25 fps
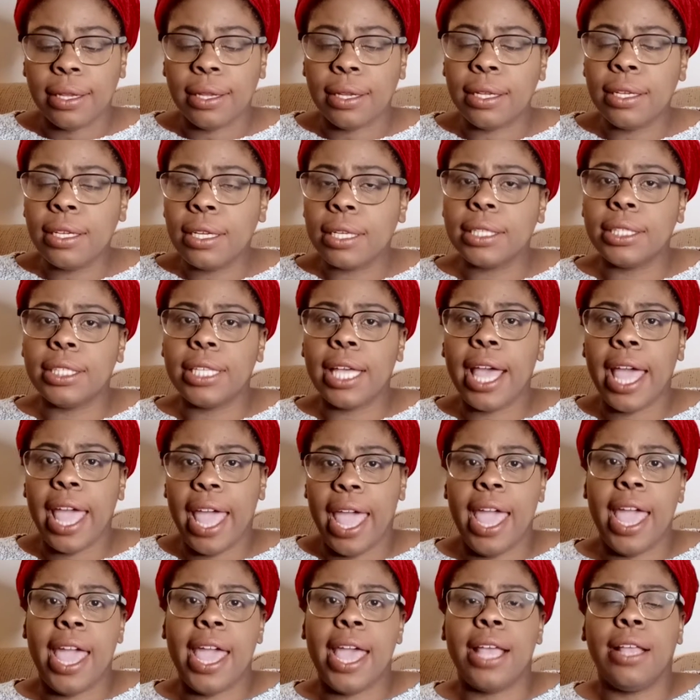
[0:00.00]
looked
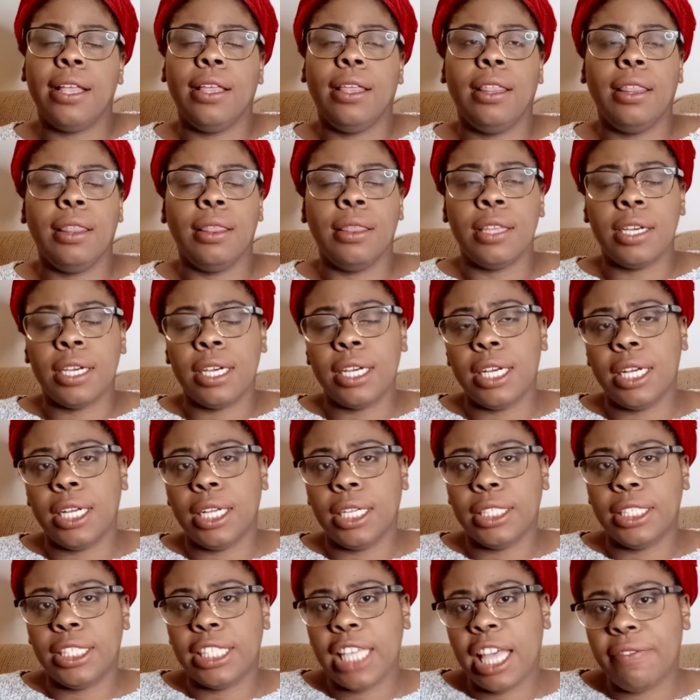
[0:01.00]
at
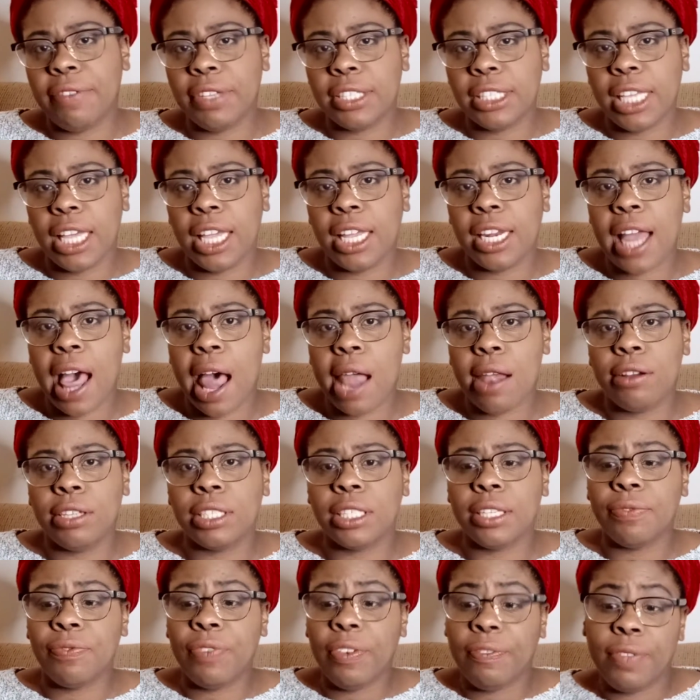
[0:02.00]
the
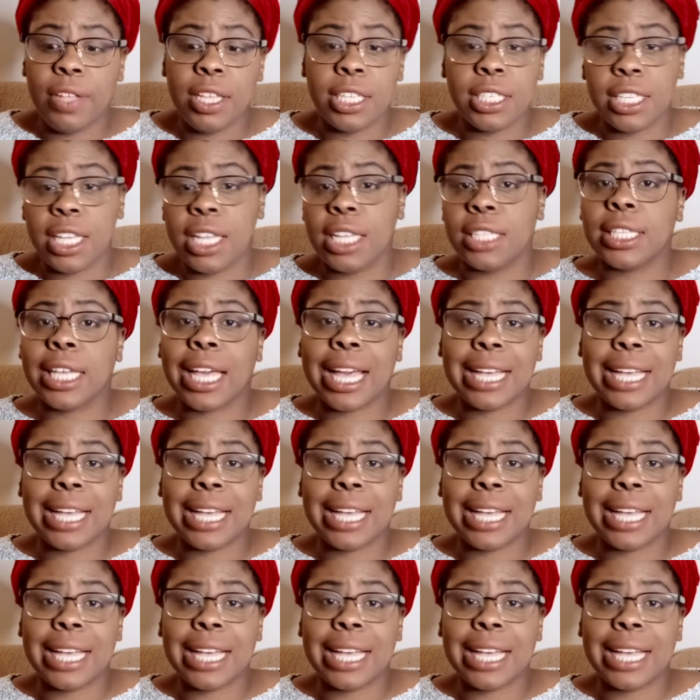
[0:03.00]
$17.50,